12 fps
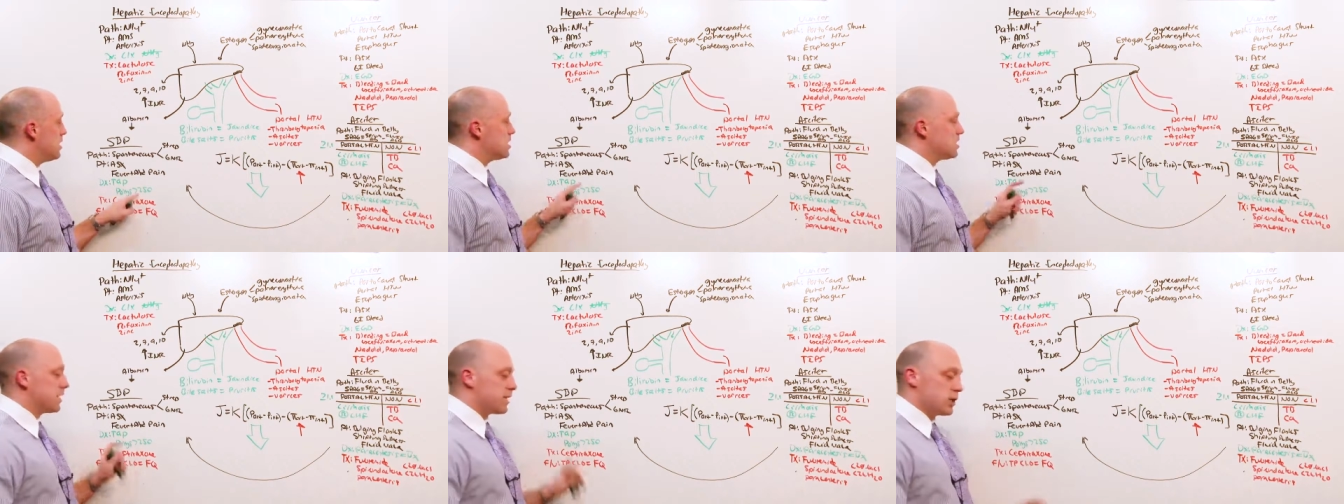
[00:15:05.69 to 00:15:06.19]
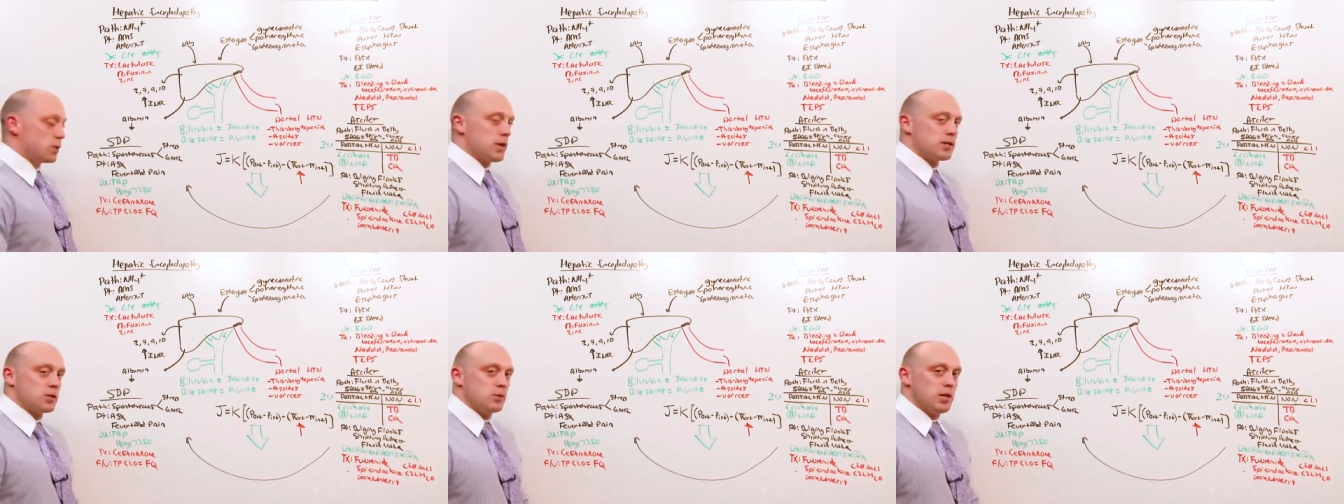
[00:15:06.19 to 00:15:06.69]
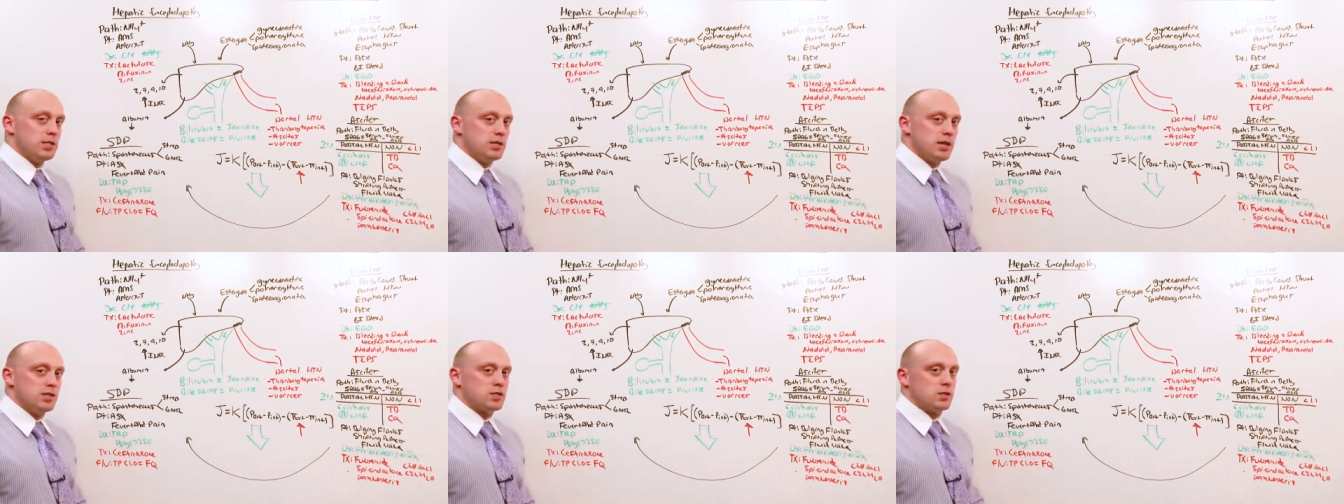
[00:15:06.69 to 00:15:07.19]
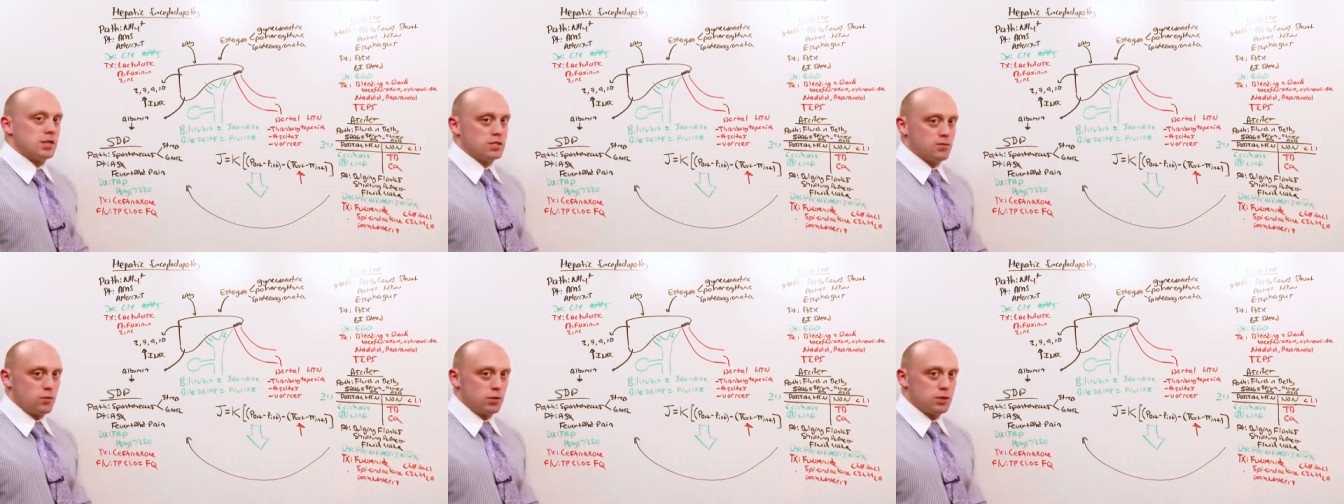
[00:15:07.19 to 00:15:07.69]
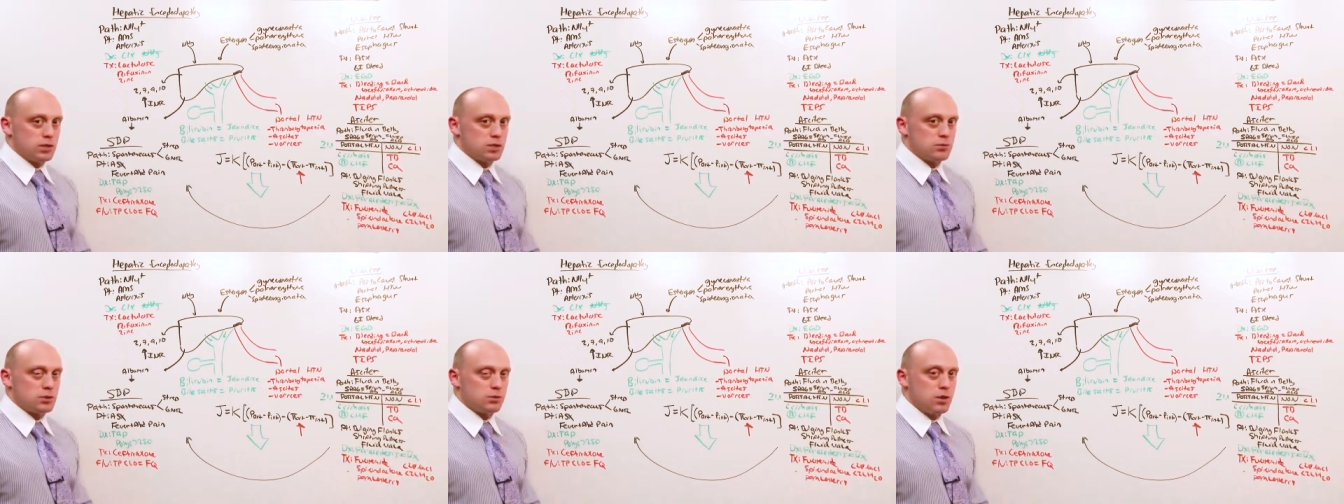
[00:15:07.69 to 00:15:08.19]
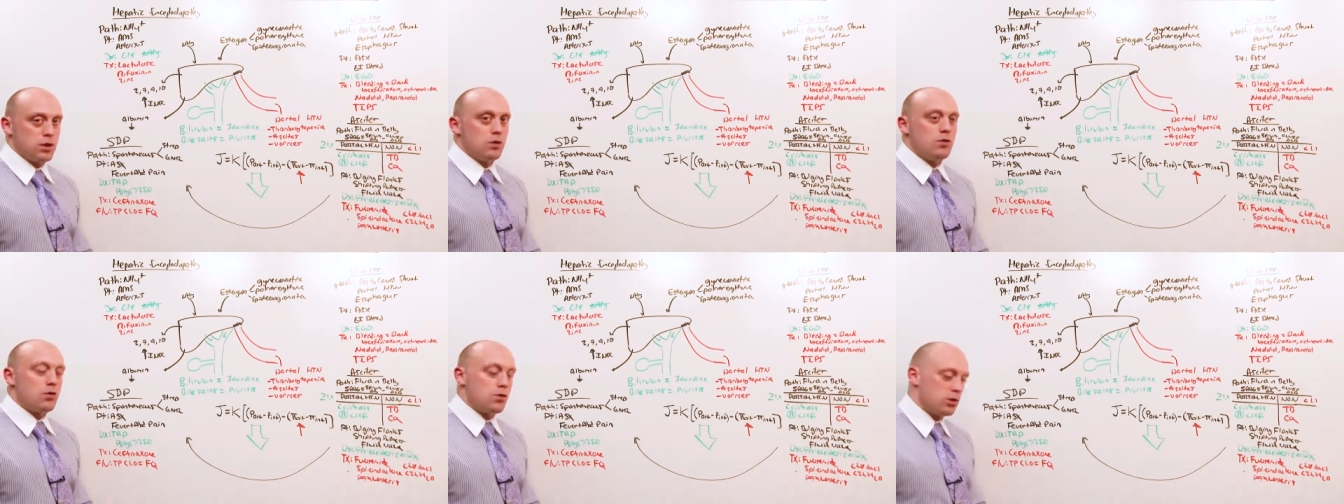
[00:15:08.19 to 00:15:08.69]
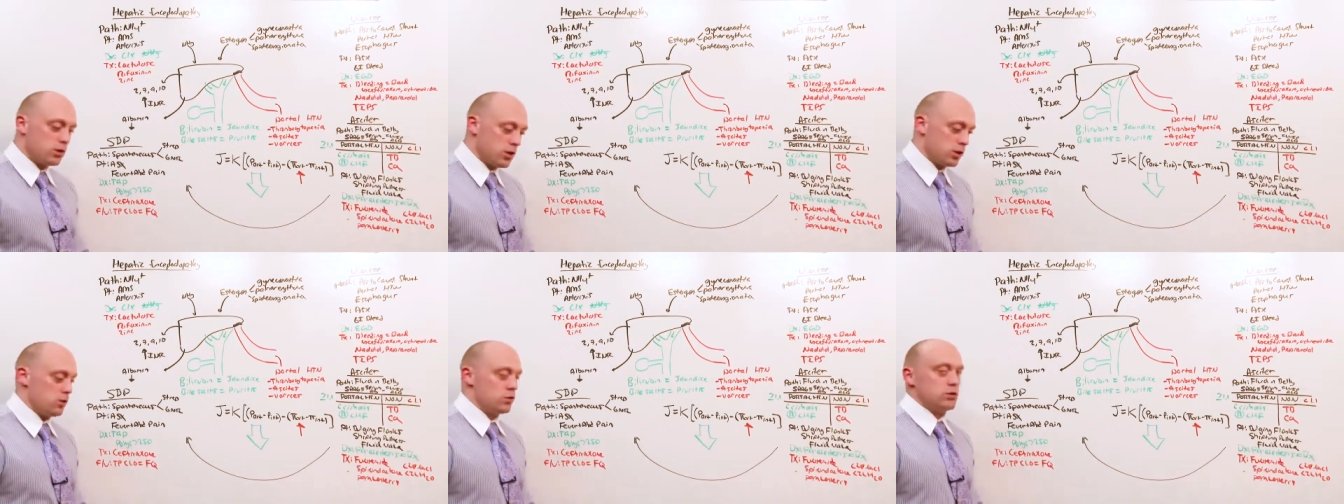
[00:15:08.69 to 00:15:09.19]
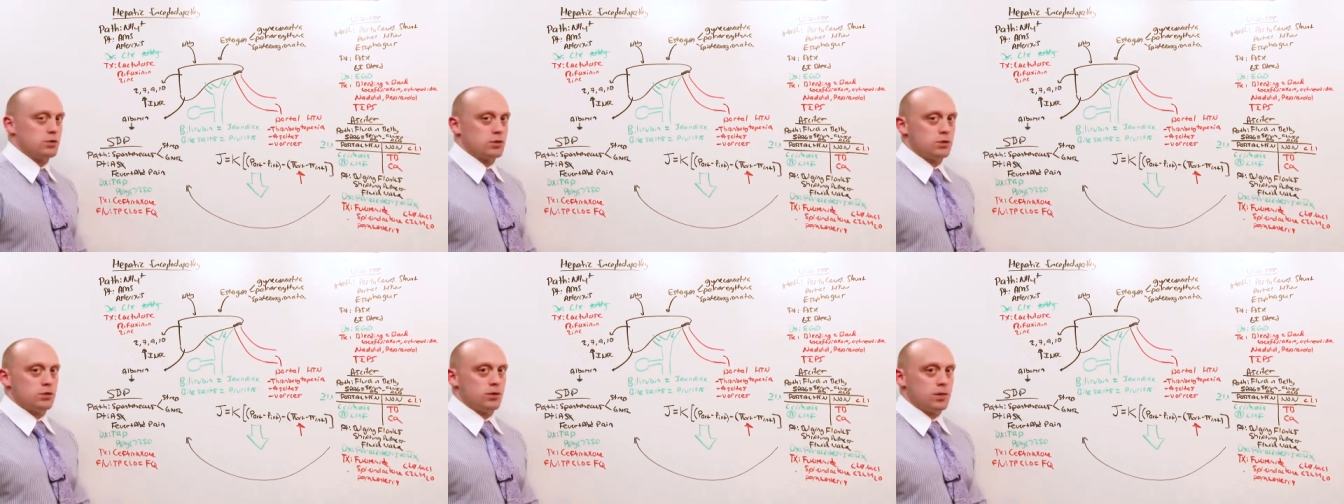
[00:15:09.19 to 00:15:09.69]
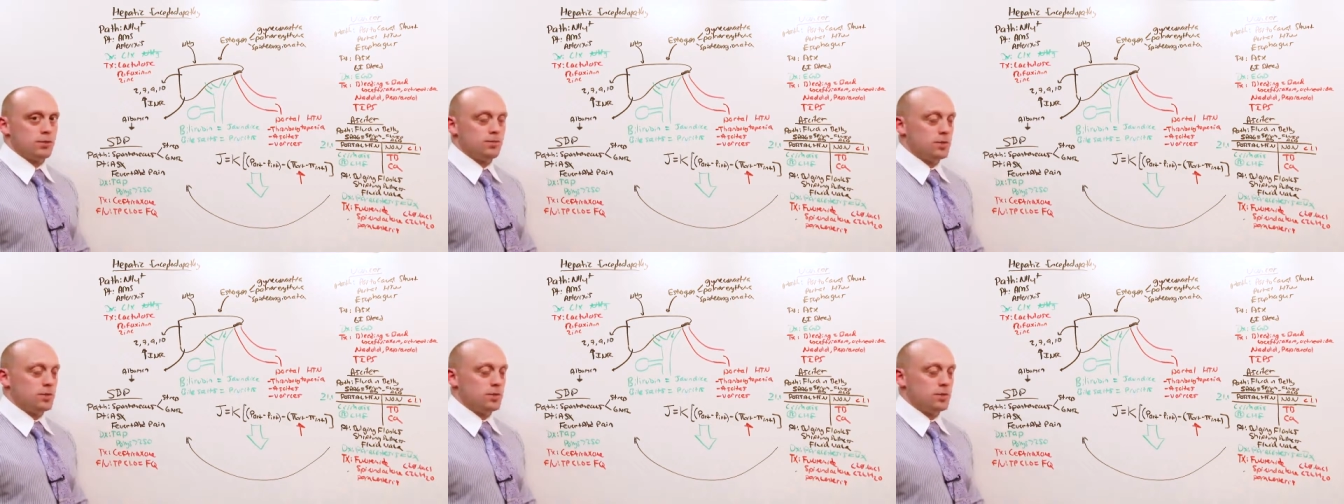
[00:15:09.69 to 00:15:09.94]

Secondary bacterial peritonitis, lots of organisms grow, got to go and do surgery.